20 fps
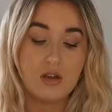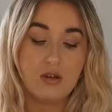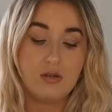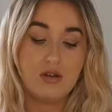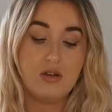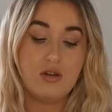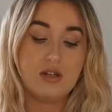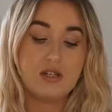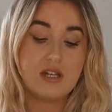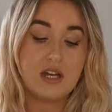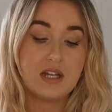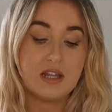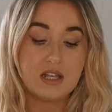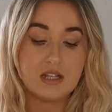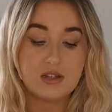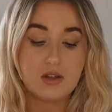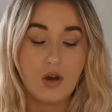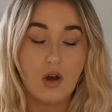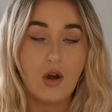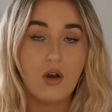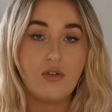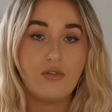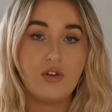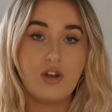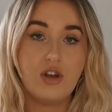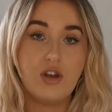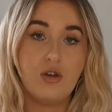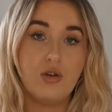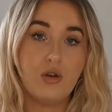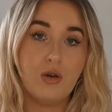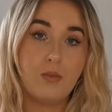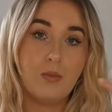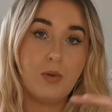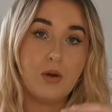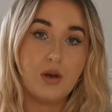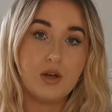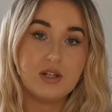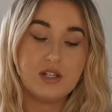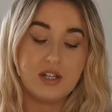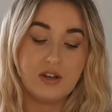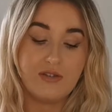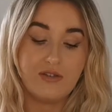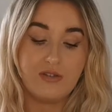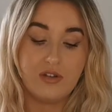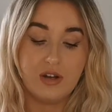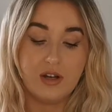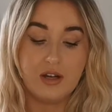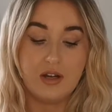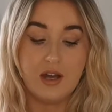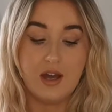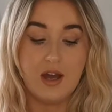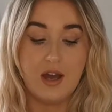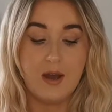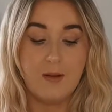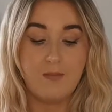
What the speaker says: you can take this off and you can put different,